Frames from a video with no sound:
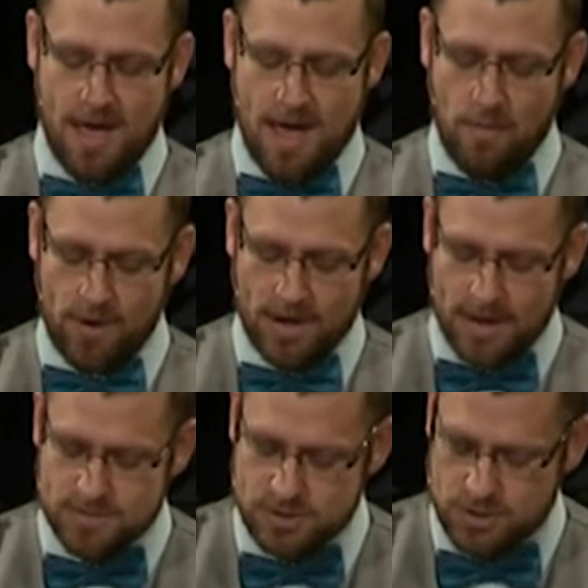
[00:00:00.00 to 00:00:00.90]
And when it
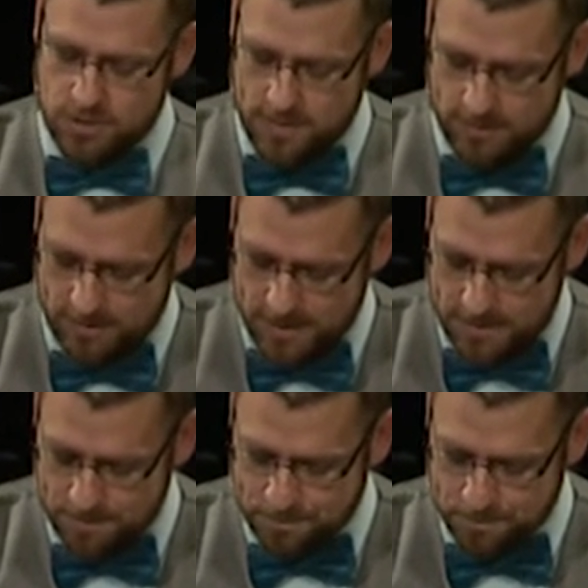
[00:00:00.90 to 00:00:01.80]
comes to humility,
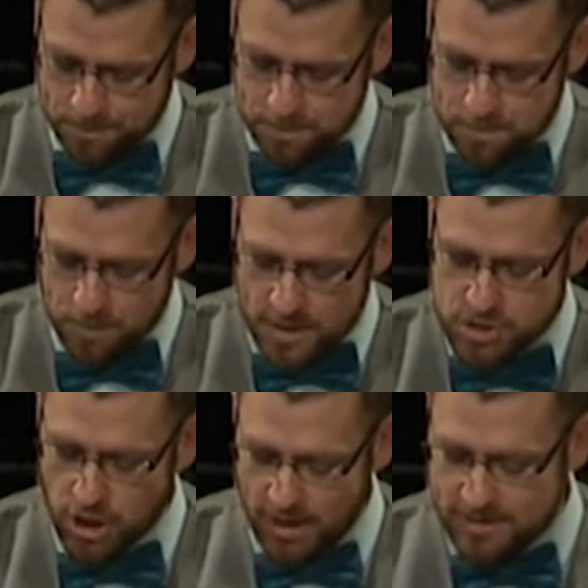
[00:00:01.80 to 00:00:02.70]

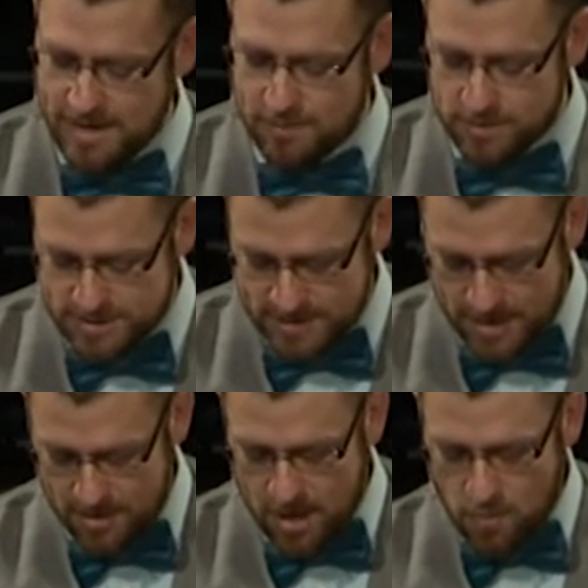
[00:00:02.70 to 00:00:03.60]
Jonathan Edwards
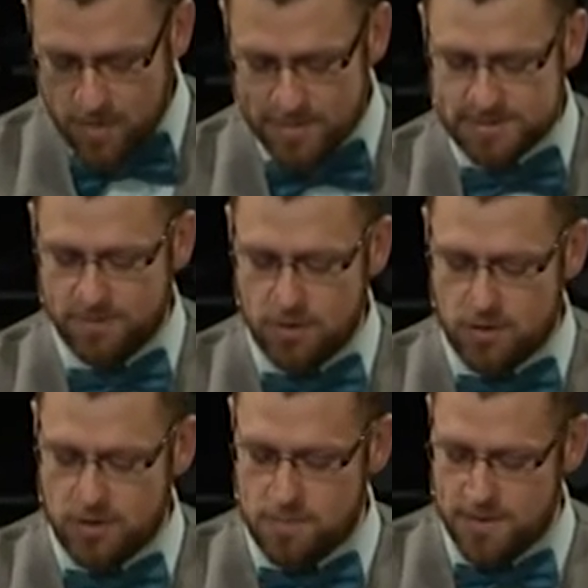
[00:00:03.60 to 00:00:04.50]
said, we must view
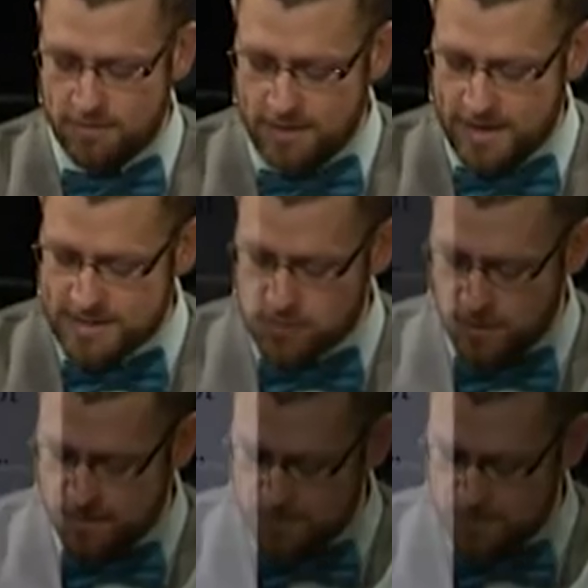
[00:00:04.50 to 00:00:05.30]
humility as one of the